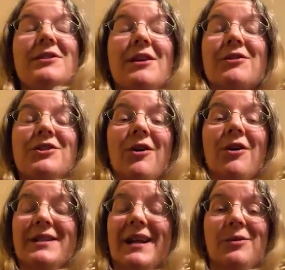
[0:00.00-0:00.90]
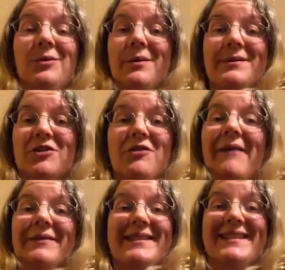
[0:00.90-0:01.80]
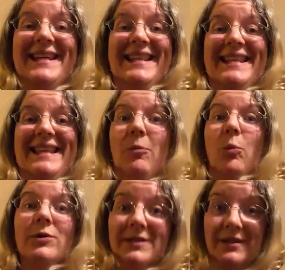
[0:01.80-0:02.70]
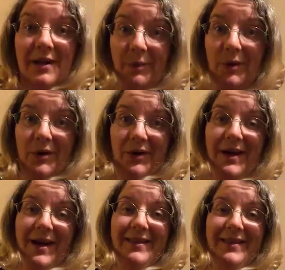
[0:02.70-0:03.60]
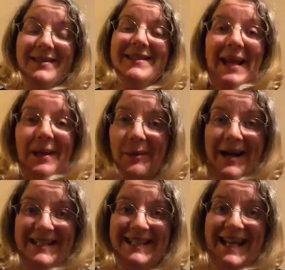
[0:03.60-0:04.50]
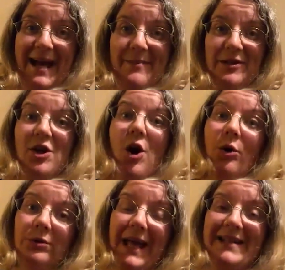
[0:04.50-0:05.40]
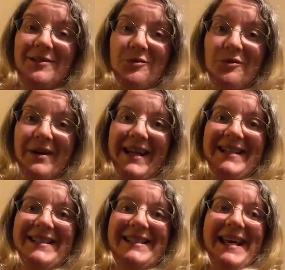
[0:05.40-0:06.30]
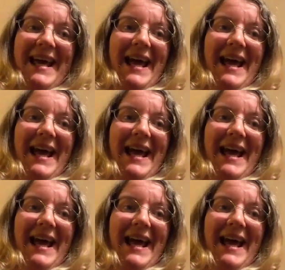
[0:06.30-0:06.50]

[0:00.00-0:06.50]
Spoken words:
so shocked, and I thought it was a travesty that there wasn't a book that celebrated them and told their stories.